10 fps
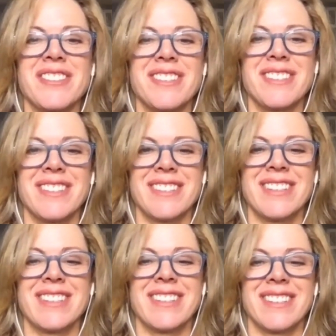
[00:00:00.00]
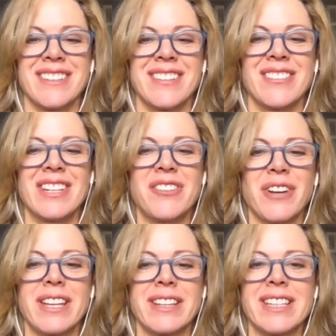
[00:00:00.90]
with you and learning about your
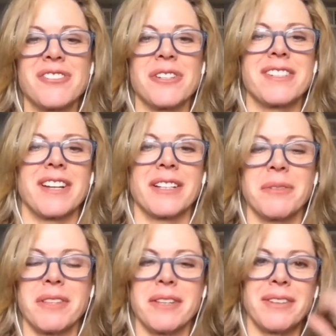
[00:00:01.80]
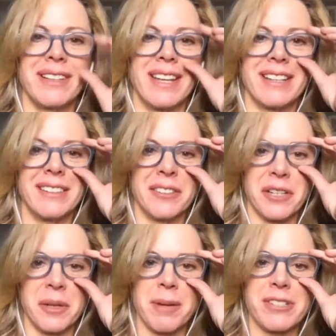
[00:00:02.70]
company. So thanks so much.
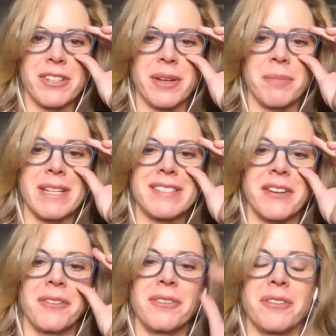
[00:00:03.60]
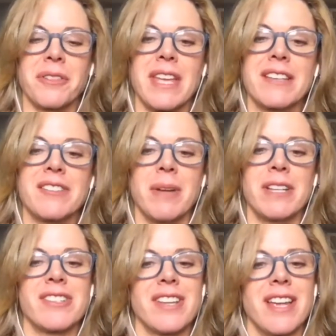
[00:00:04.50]
And we hope you'll come back soon
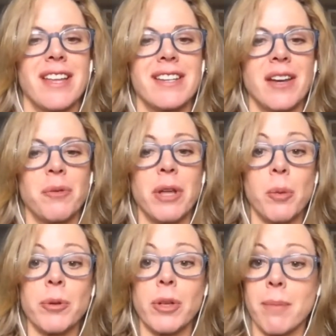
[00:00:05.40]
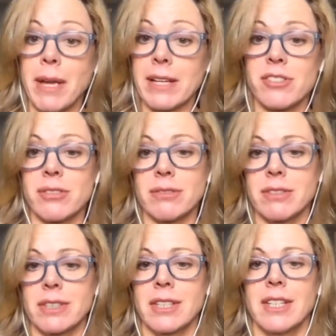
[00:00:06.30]
and share with us
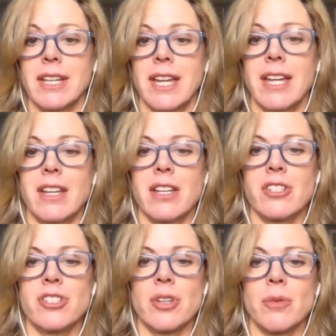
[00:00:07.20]
progress as things move along.